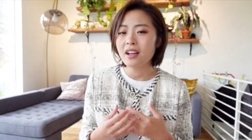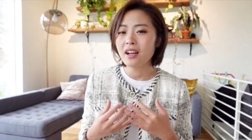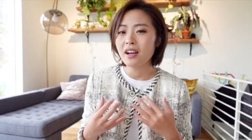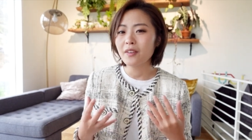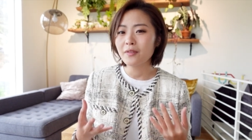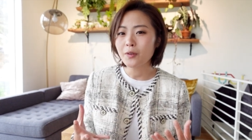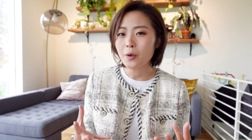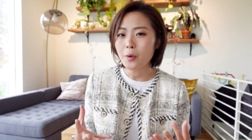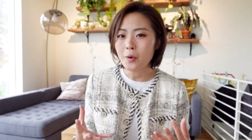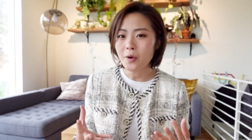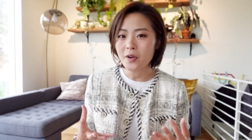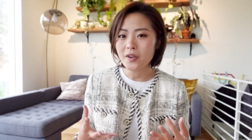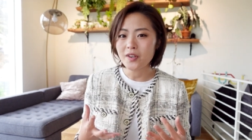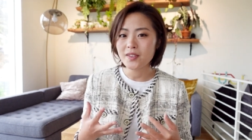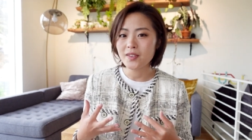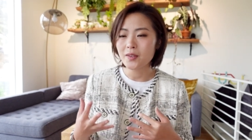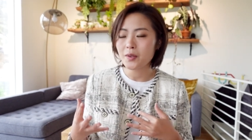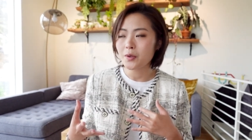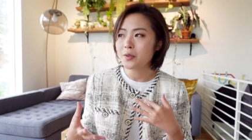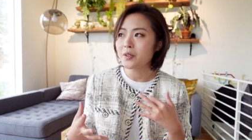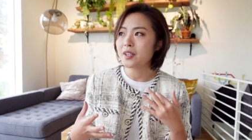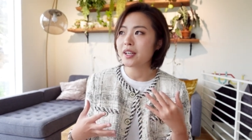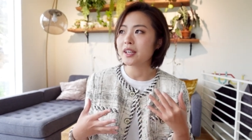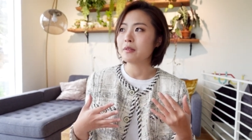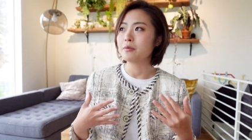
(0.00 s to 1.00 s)
Of course,
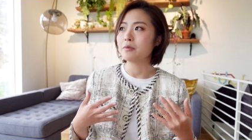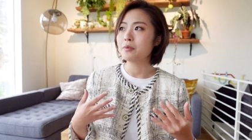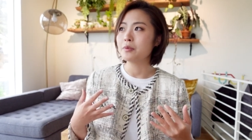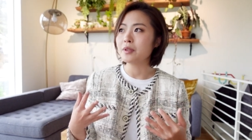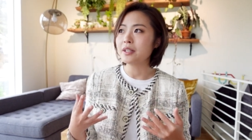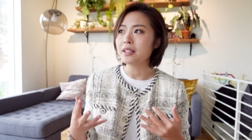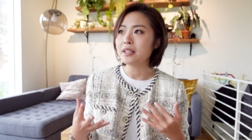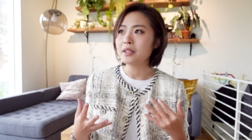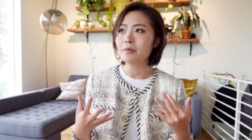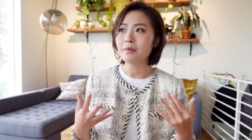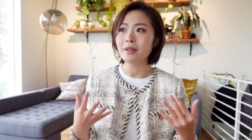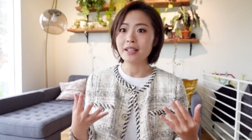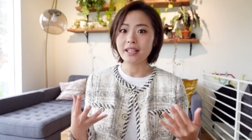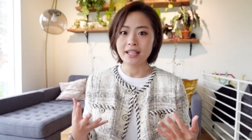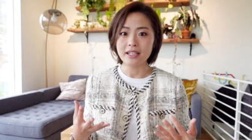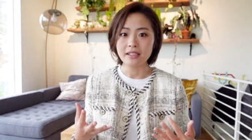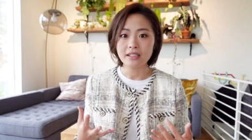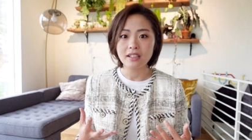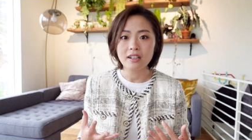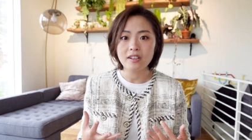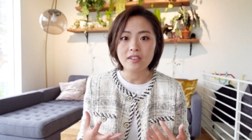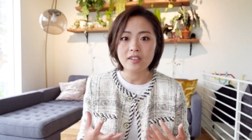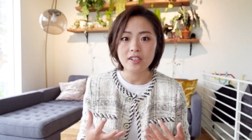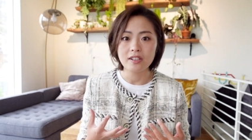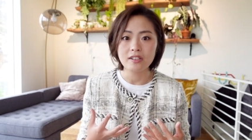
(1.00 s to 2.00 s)
you'll get really
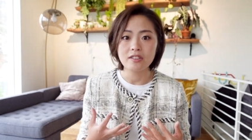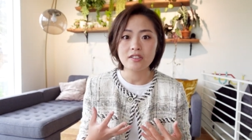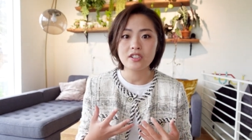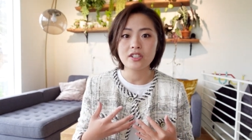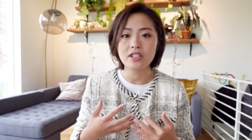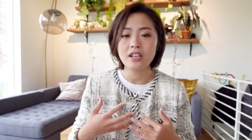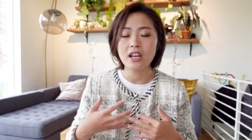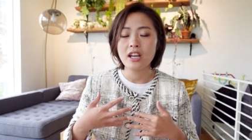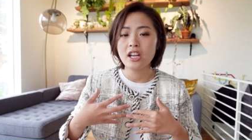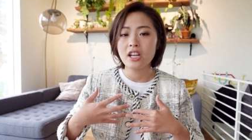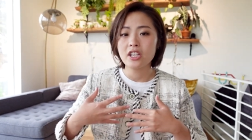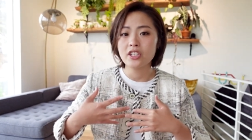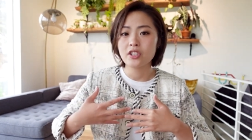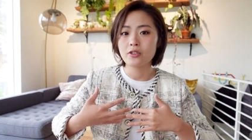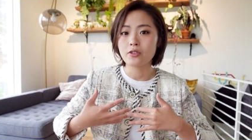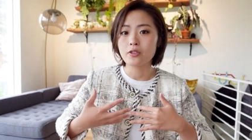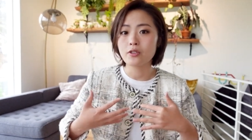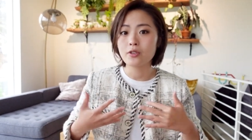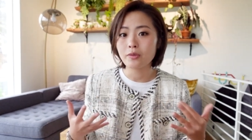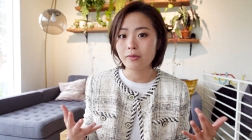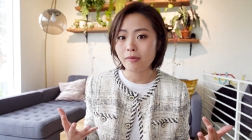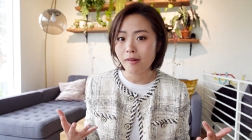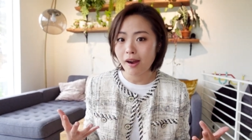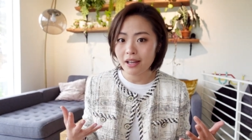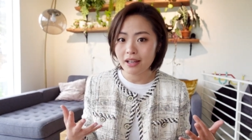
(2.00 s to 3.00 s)
encouraged to
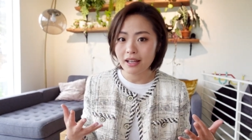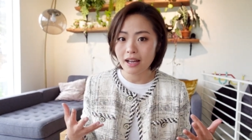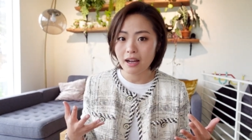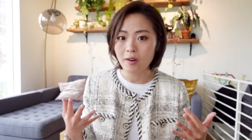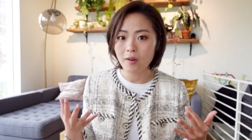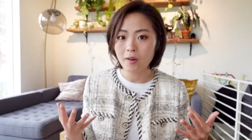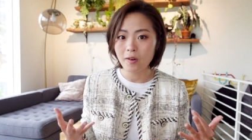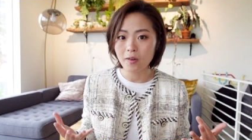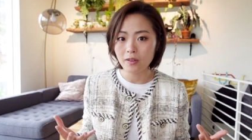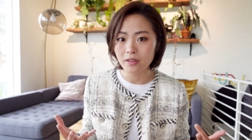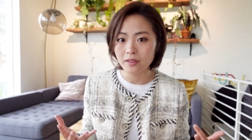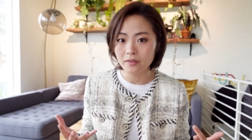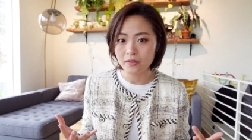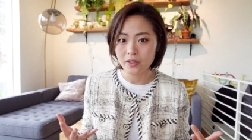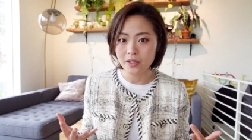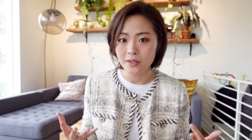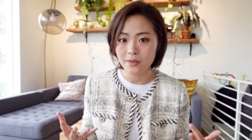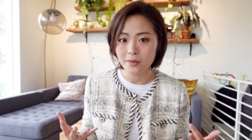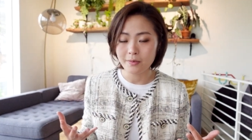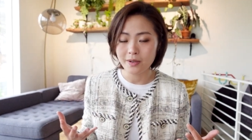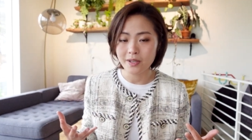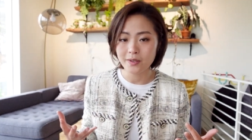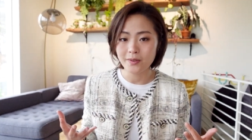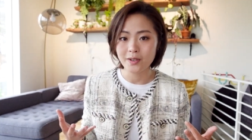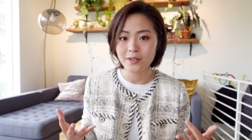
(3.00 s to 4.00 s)
try out all of
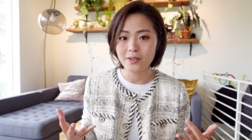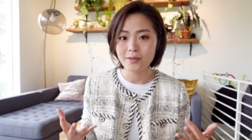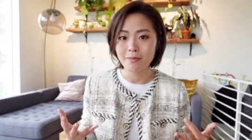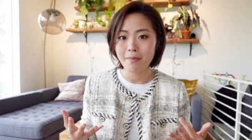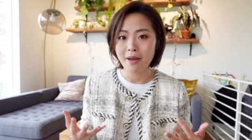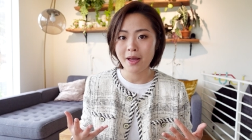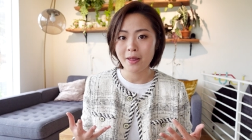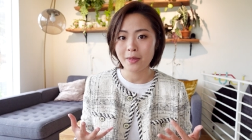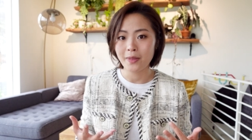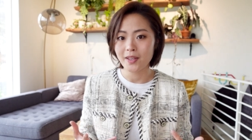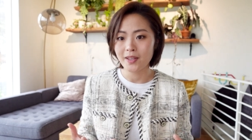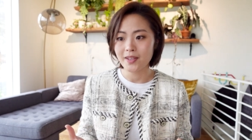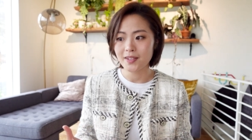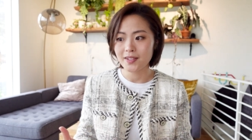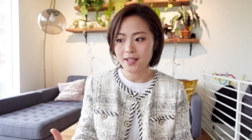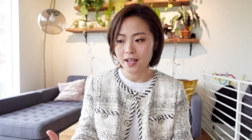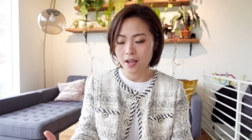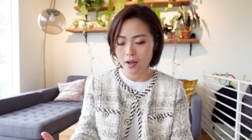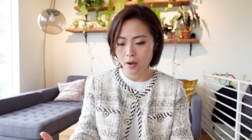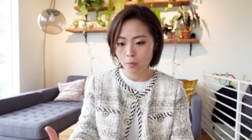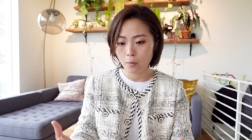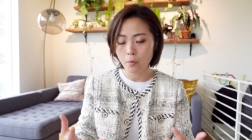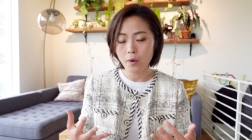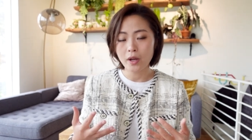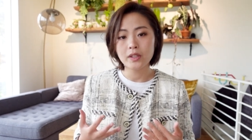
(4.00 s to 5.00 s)
these research methods
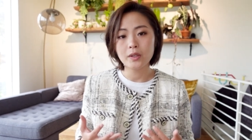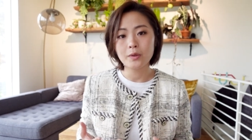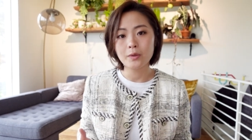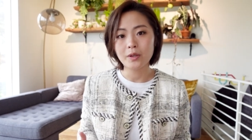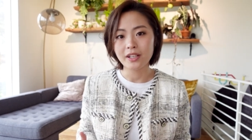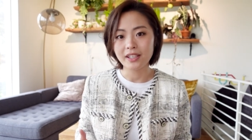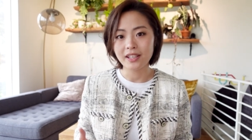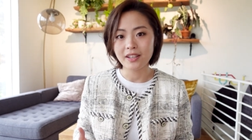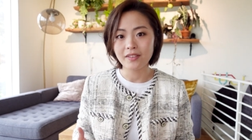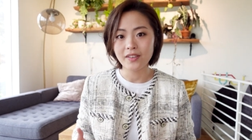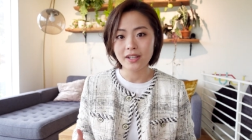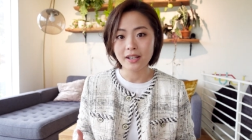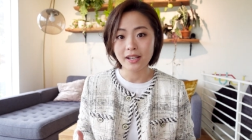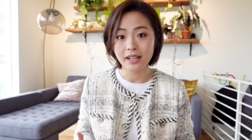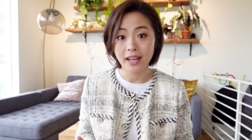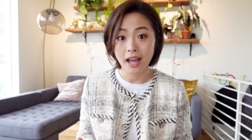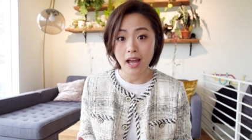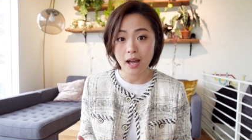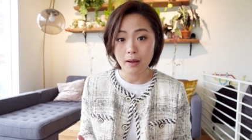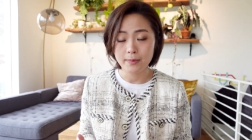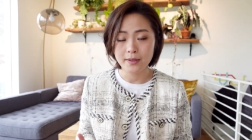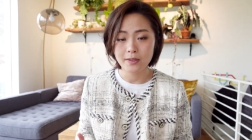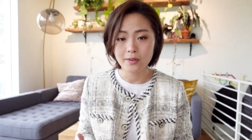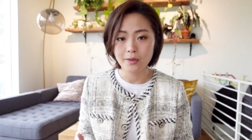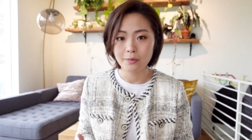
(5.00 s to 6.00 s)
when you are given a
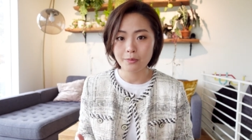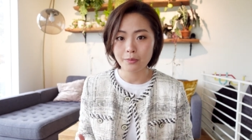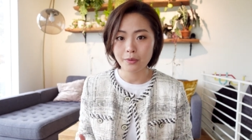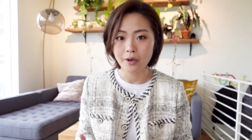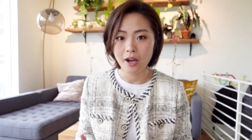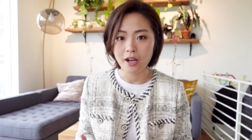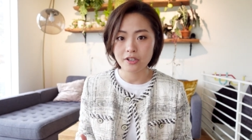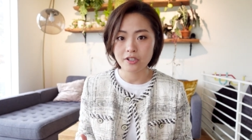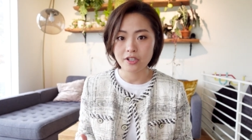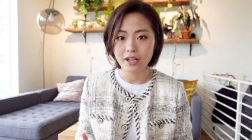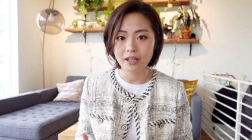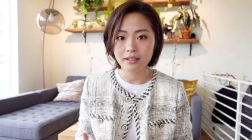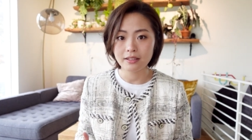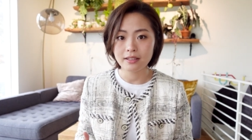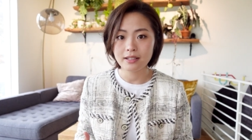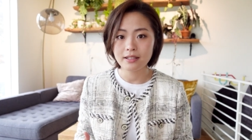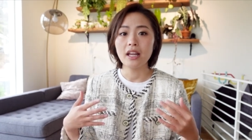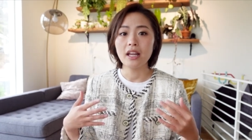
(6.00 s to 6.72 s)
capstone project.